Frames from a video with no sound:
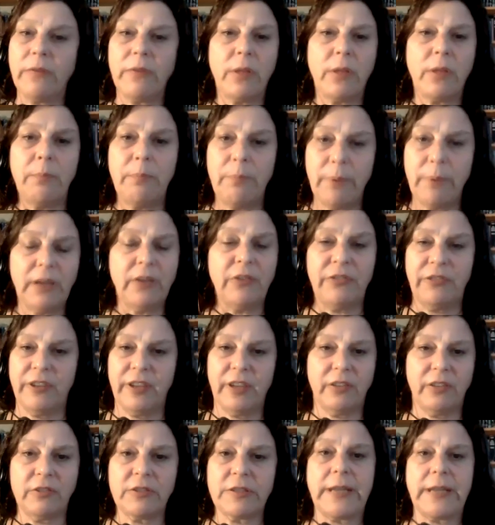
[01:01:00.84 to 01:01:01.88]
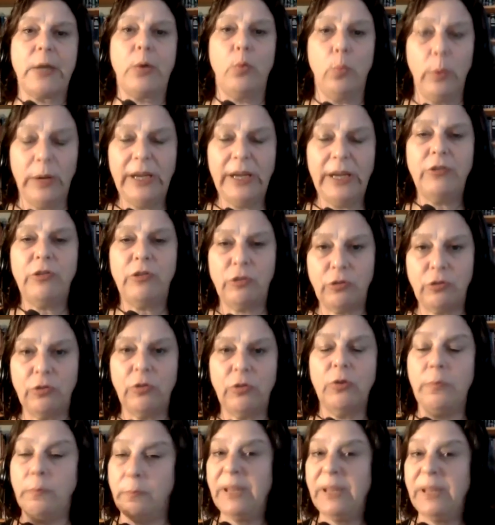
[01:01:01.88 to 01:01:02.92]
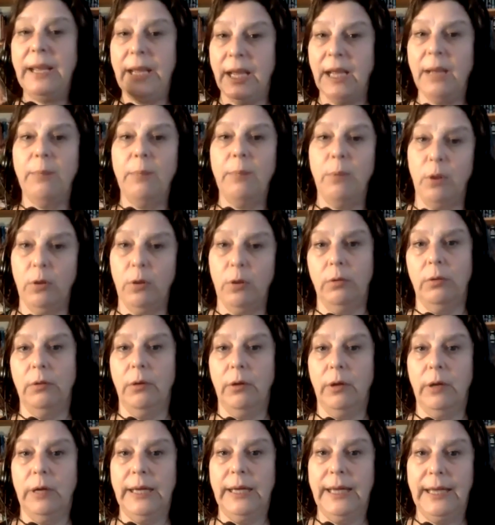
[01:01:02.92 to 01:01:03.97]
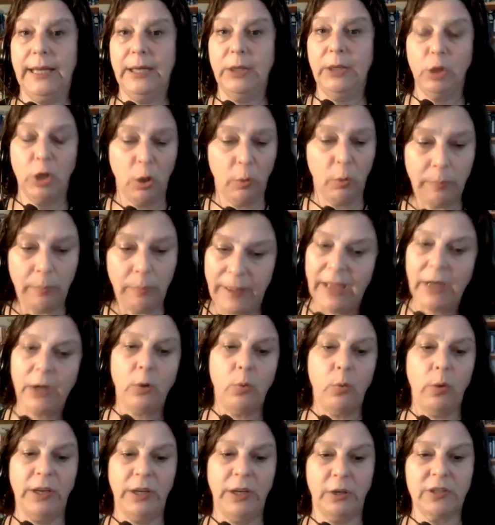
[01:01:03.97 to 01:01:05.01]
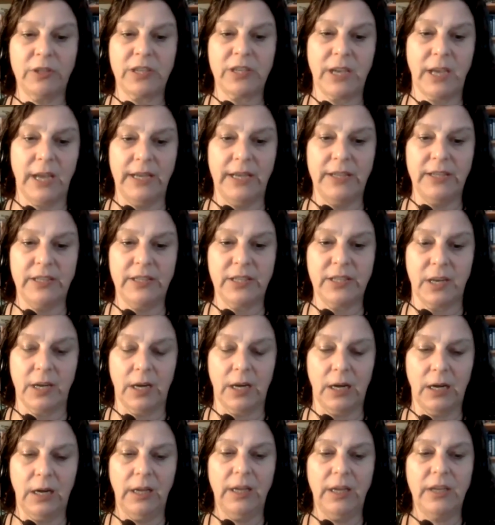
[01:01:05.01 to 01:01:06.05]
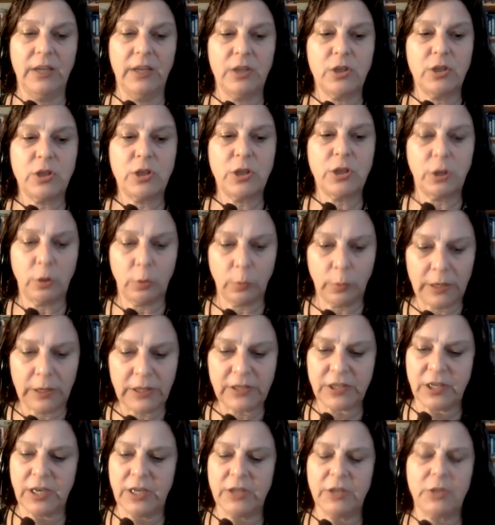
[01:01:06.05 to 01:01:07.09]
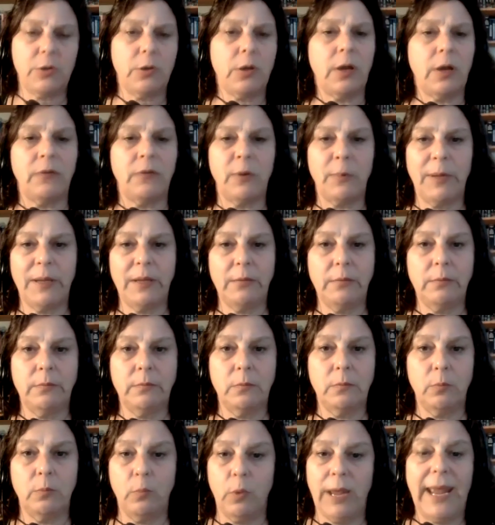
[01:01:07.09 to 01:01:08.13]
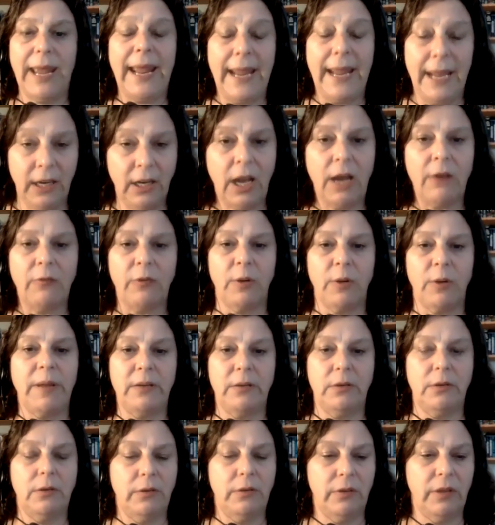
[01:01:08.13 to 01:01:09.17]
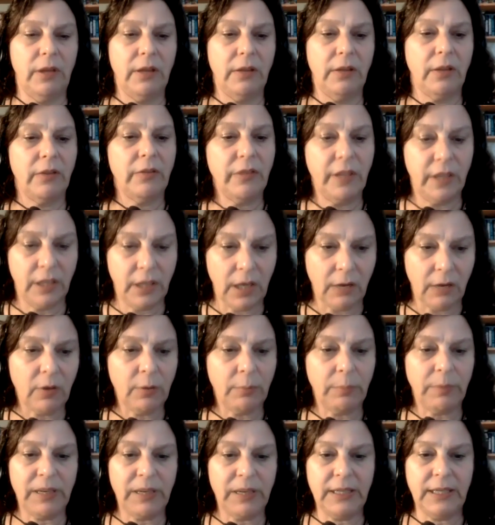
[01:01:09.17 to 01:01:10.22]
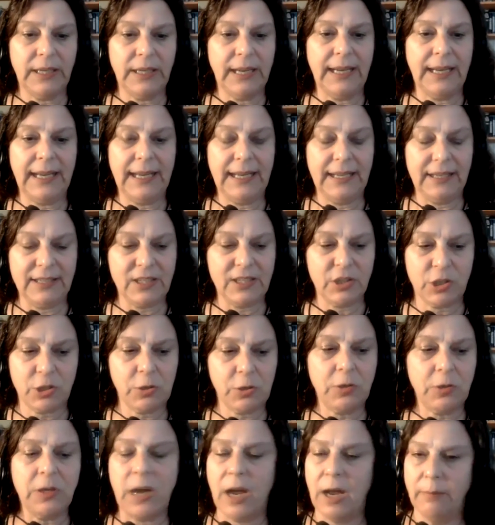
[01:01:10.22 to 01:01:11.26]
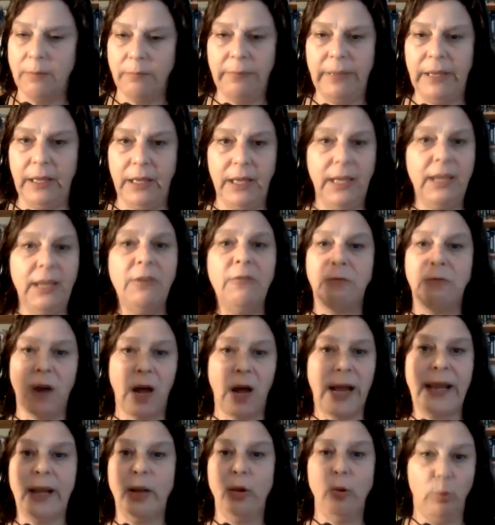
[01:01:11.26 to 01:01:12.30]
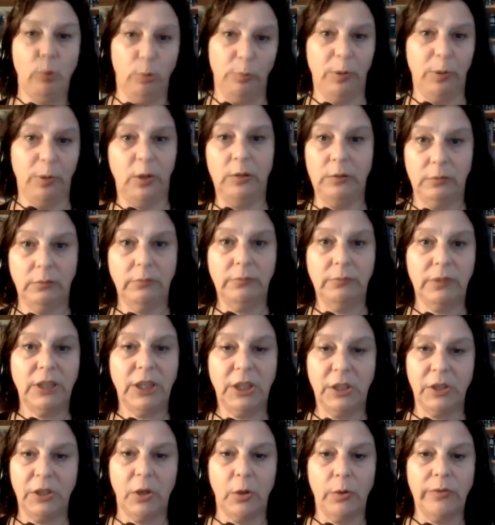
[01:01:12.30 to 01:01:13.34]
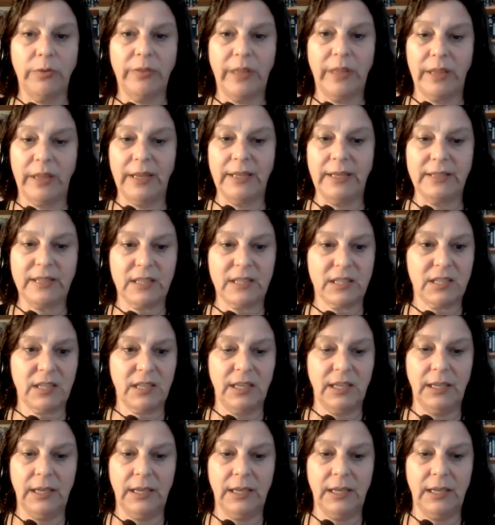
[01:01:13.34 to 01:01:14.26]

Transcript: of the biggest things is, like, we should be able, no matter what your sides are, to criticize your government, a government. The government, it should not be inviolable, you know, that it's